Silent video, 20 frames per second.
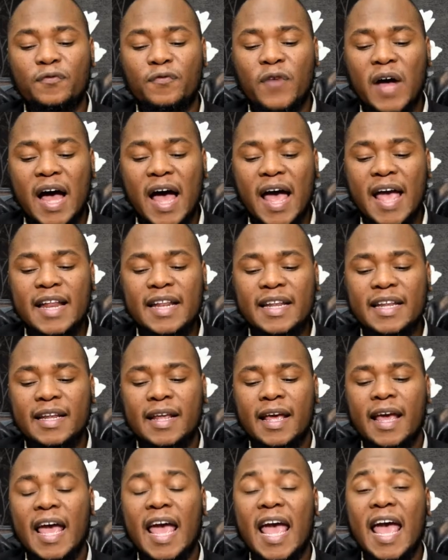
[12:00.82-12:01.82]
to find
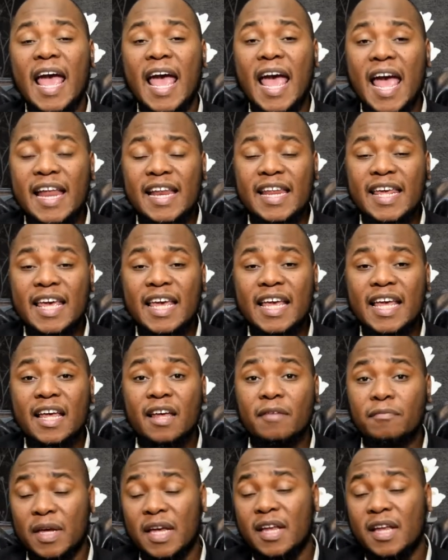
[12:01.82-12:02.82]
any
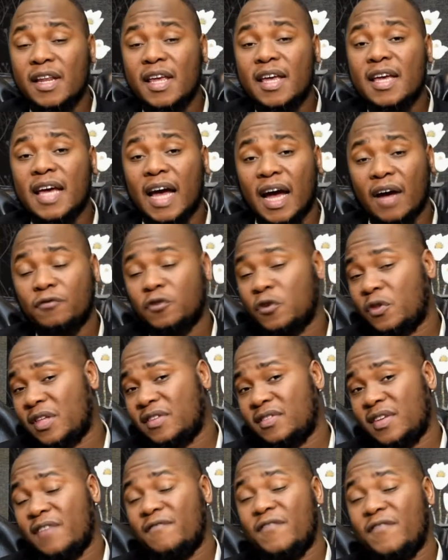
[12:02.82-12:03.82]
meaning after
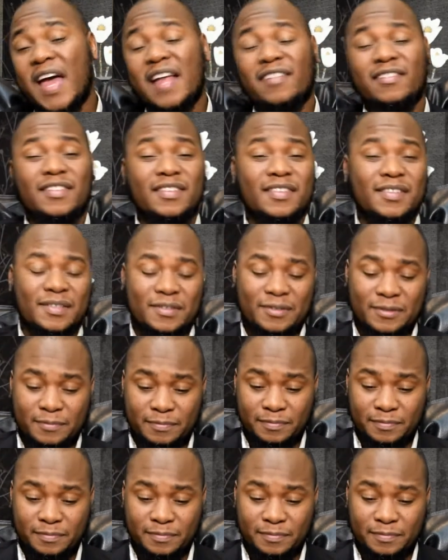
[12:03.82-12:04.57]
this event.